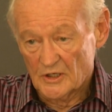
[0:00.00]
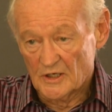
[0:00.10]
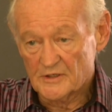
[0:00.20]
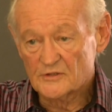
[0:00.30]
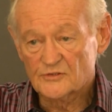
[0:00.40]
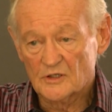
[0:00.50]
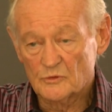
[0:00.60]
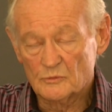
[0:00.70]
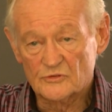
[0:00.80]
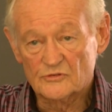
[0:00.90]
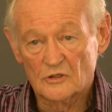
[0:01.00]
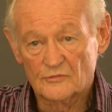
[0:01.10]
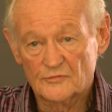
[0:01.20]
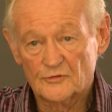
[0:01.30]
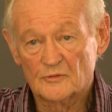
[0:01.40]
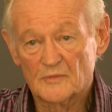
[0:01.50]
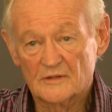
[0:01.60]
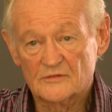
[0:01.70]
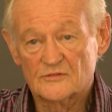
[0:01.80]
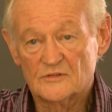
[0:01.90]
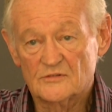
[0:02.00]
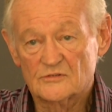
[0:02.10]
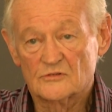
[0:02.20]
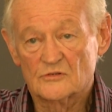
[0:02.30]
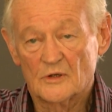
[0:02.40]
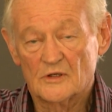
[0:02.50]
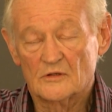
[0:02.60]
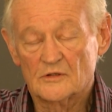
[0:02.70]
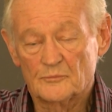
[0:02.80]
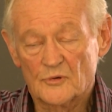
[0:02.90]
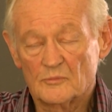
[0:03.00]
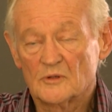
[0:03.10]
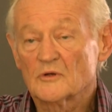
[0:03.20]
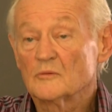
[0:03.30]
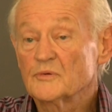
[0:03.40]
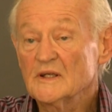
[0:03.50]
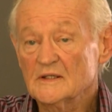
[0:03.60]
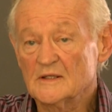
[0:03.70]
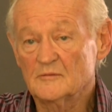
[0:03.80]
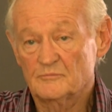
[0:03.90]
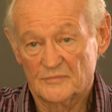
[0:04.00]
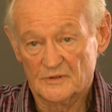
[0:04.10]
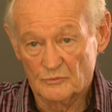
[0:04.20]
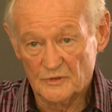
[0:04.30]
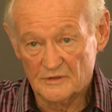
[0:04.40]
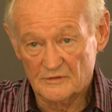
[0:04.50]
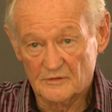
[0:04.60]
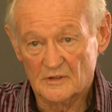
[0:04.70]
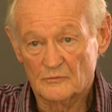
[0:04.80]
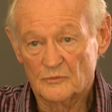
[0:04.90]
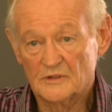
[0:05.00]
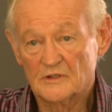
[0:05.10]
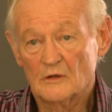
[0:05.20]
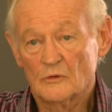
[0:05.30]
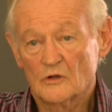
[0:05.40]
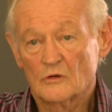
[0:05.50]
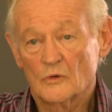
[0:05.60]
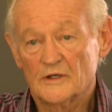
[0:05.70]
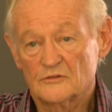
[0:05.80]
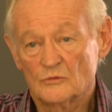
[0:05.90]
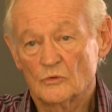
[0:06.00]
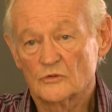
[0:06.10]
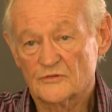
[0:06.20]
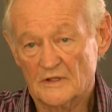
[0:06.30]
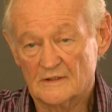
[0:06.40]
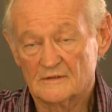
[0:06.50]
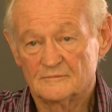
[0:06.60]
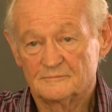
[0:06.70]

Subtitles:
I don't say we would solve the foot and mouth disease the problem completely, but we'd go a long way towards that.